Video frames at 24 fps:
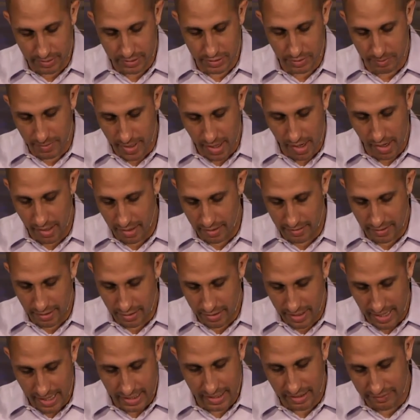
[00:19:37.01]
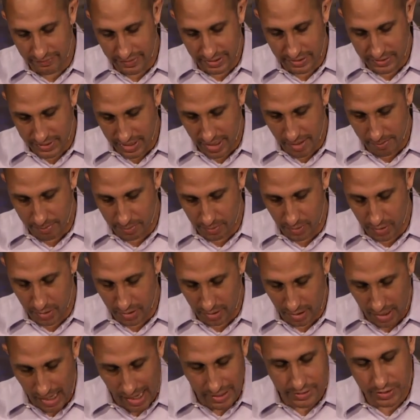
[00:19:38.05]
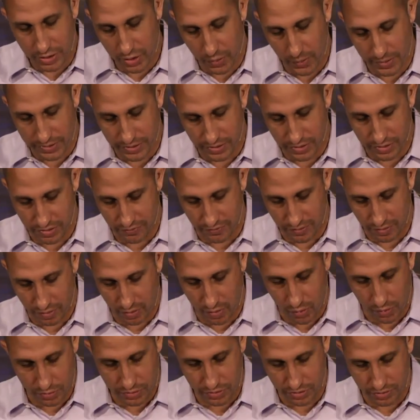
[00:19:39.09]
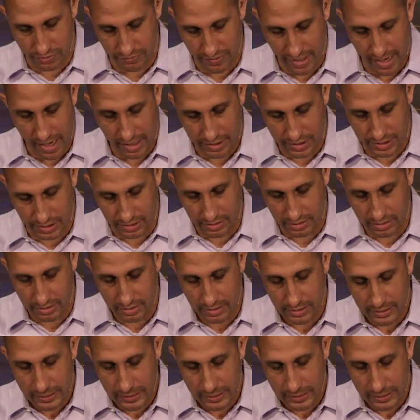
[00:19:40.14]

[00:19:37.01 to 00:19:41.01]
Samaria and their negative example and the consequences of their courses of action.